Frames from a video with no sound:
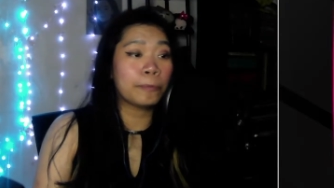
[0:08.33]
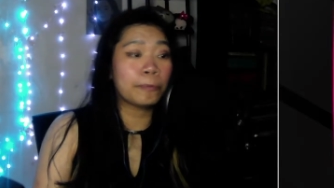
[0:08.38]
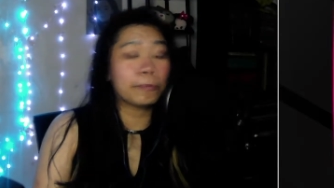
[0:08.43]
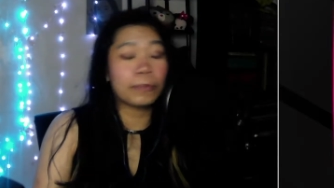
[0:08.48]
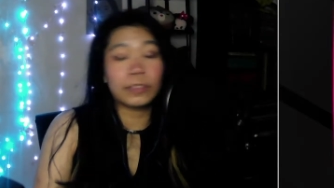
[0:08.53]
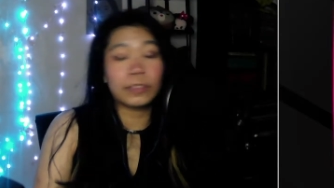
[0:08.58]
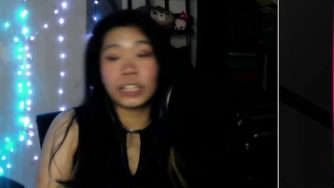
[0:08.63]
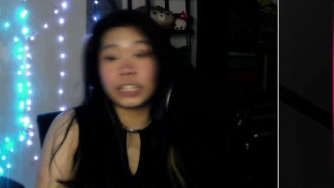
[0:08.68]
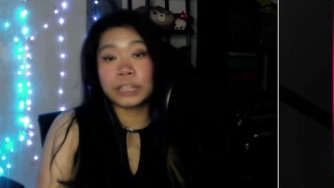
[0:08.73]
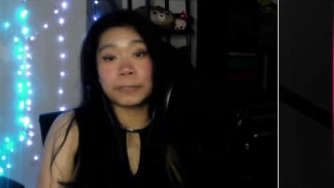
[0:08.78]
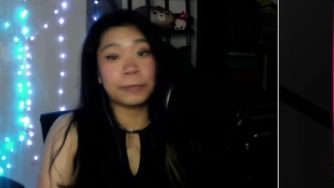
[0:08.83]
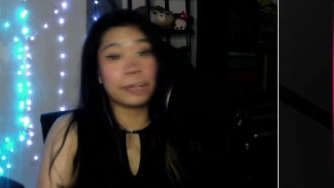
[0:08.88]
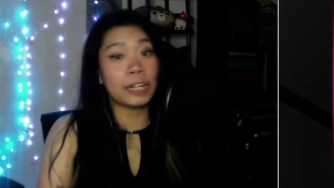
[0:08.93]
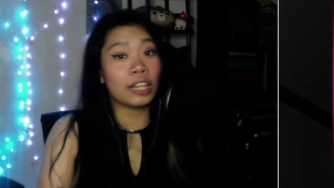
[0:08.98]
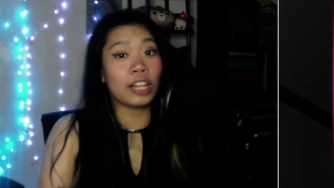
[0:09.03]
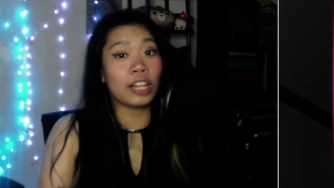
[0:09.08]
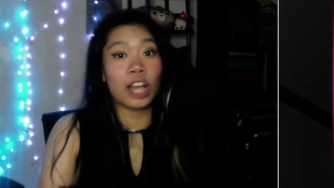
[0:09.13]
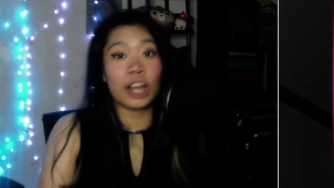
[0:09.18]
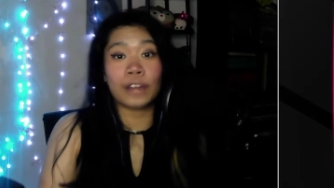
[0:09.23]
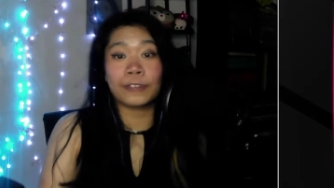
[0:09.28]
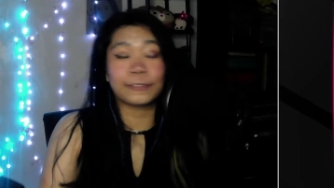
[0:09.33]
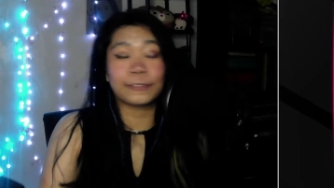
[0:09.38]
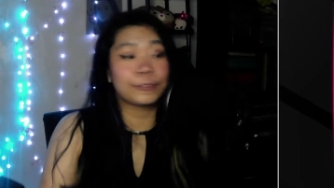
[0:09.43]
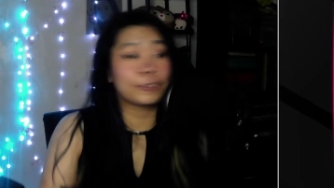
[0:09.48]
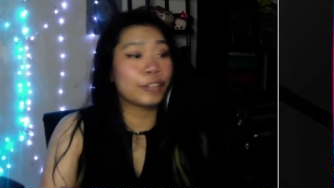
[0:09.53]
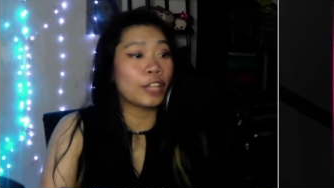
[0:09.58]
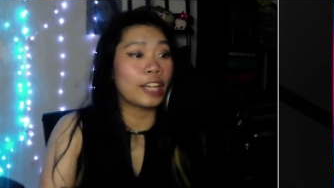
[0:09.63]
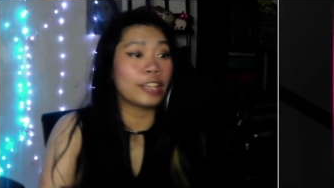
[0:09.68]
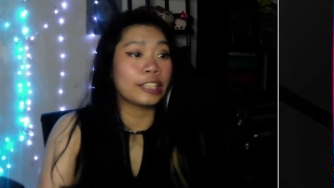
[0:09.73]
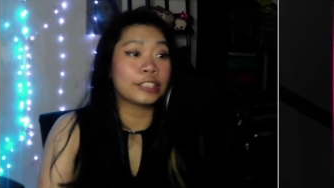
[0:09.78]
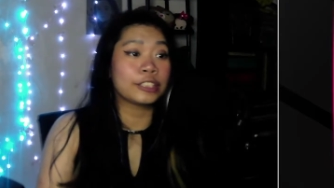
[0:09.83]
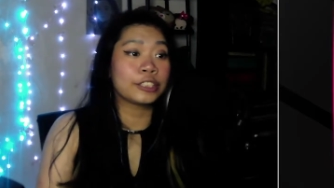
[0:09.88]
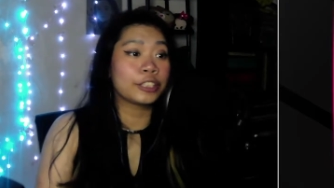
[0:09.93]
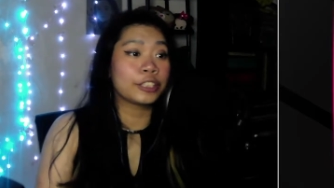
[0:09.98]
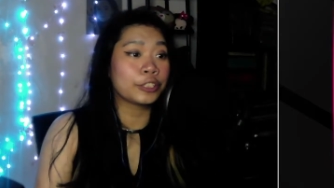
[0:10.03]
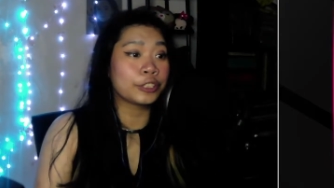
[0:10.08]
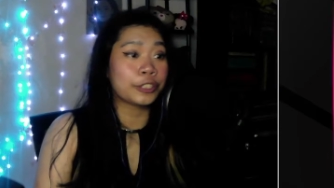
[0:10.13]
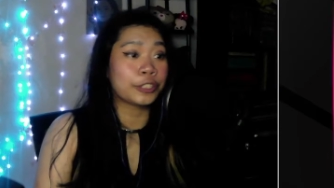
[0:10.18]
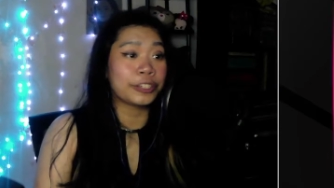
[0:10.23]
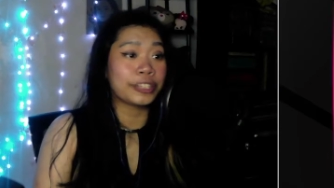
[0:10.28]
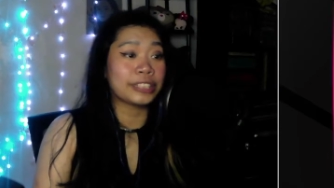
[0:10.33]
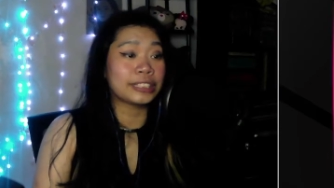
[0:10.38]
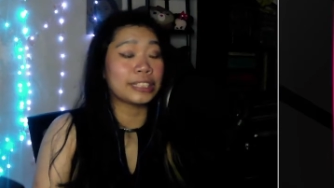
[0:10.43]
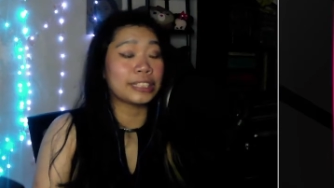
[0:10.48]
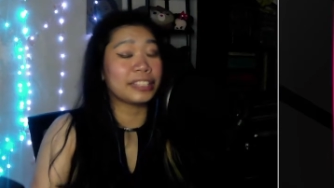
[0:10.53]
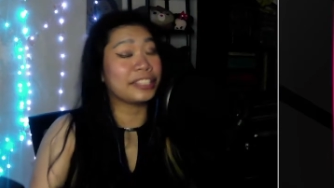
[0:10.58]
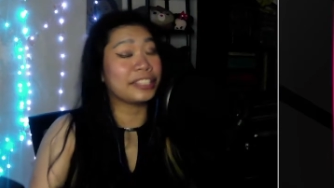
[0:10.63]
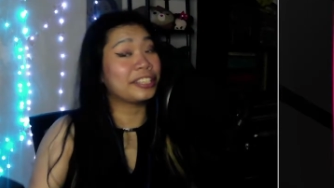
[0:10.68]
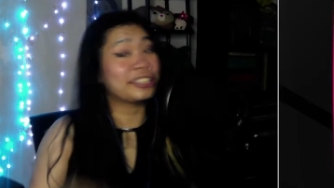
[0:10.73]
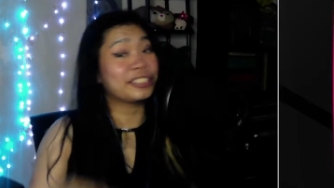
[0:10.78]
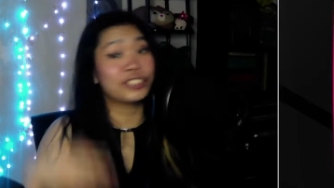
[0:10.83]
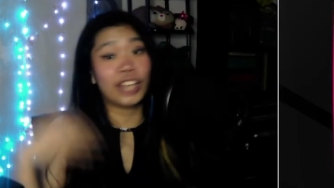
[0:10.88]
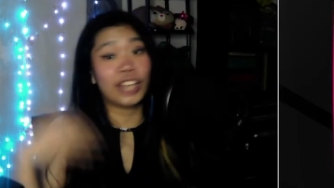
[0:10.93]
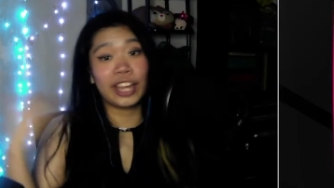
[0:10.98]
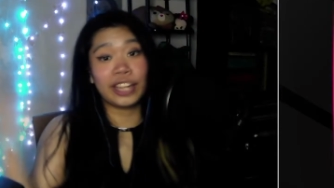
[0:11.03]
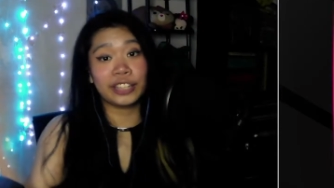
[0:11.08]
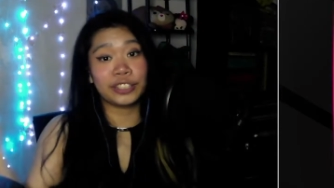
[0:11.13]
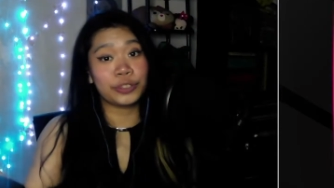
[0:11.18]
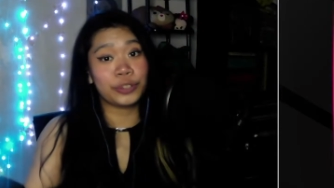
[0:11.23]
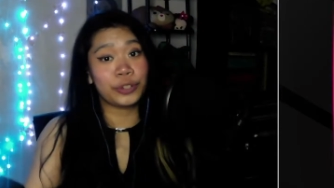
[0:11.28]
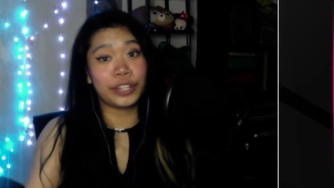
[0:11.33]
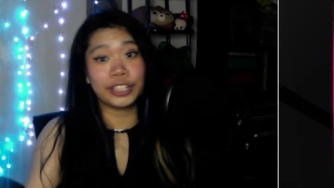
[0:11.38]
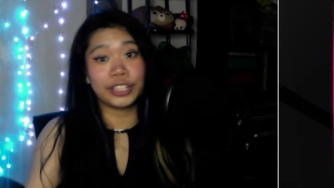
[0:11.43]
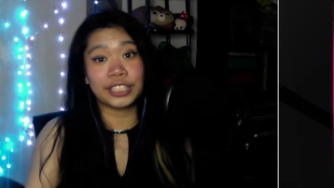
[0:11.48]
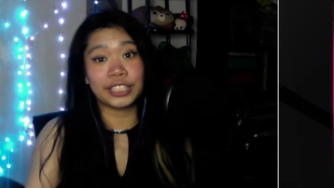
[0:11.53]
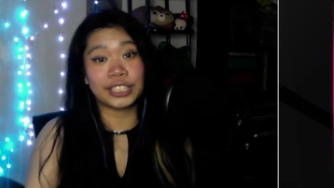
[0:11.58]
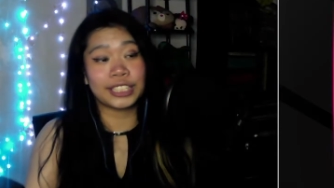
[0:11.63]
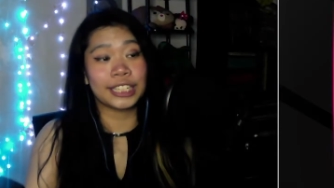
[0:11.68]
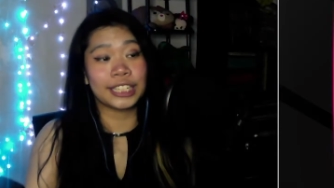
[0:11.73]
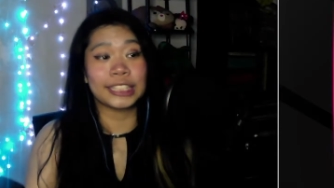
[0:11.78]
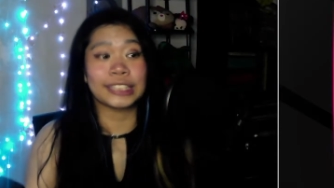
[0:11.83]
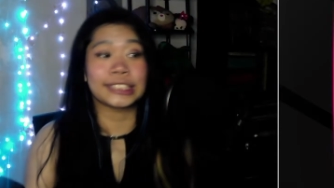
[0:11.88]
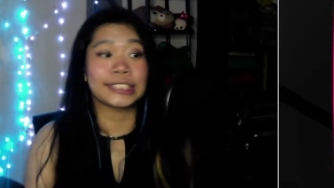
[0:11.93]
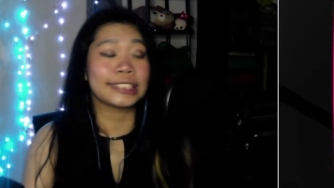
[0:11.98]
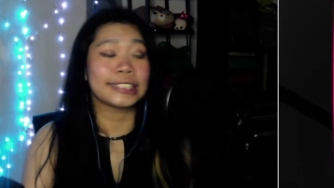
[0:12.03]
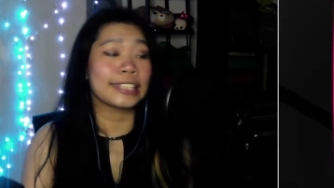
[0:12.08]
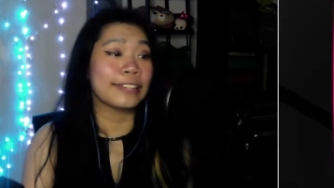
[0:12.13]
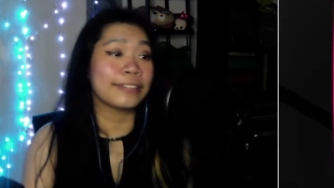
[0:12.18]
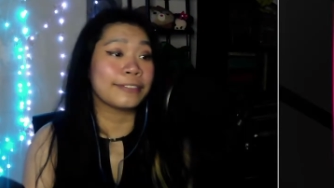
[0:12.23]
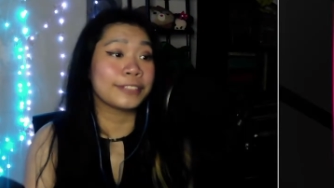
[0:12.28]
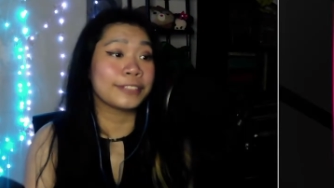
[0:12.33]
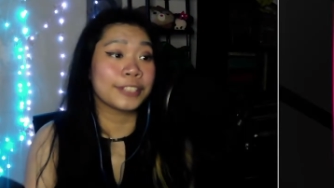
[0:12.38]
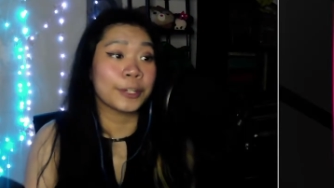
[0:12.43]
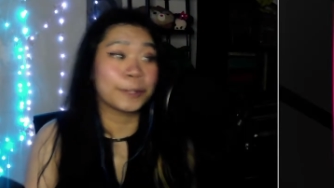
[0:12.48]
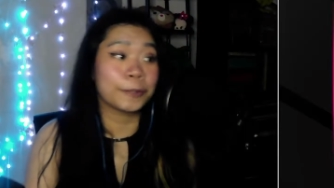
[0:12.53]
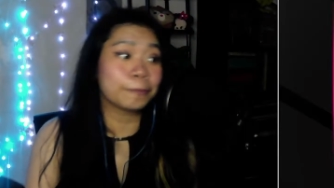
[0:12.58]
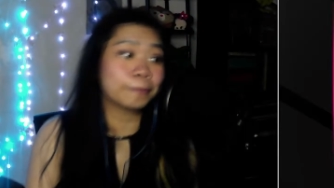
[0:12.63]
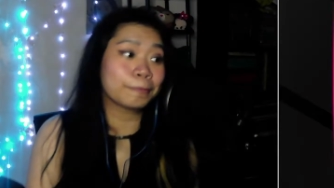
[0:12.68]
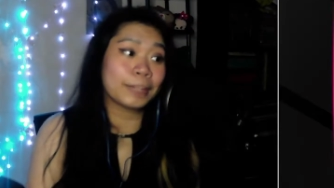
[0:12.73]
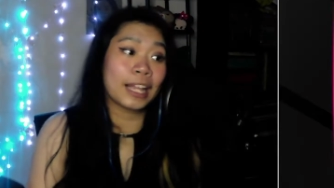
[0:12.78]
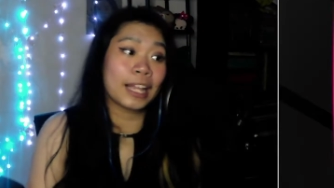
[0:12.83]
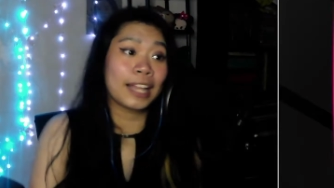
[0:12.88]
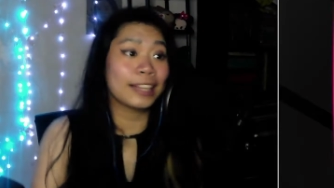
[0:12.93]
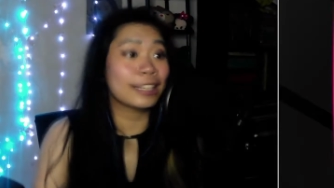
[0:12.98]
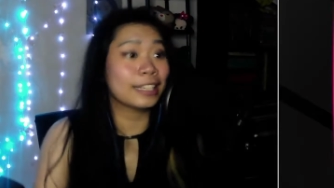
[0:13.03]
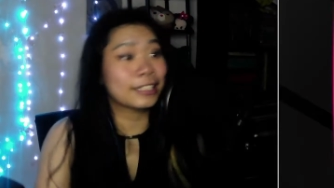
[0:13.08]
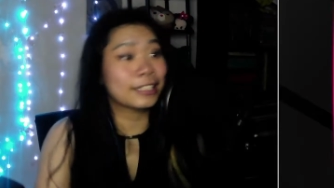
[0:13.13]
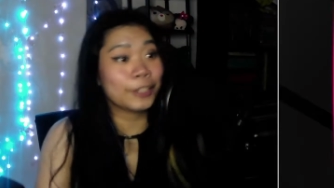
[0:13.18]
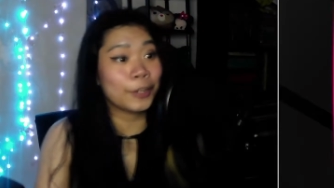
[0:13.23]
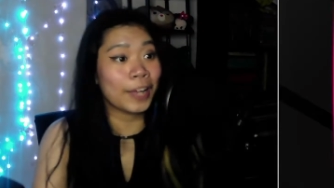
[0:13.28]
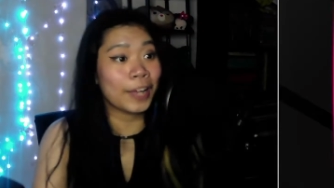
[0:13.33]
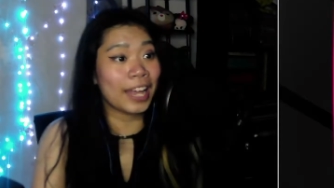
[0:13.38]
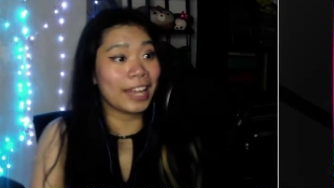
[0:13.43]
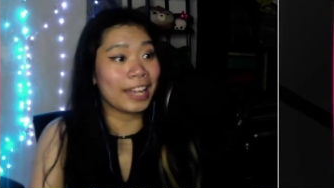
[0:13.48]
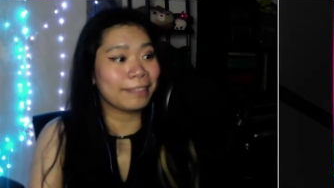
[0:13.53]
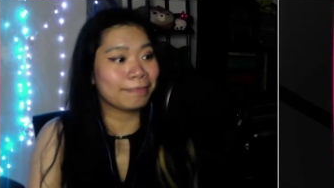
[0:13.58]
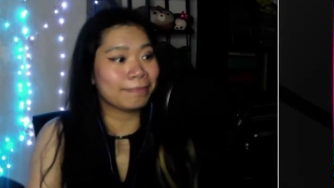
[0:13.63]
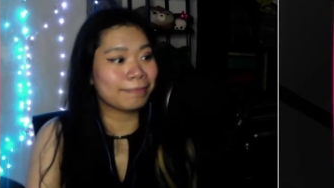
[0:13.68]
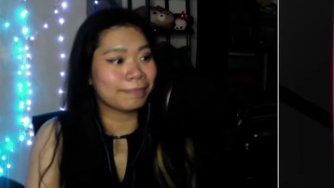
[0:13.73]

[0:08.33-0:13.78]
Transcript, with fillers: there's been a lot of Chinese culture recently because Chinese New Year just and stuff. So let's go get him.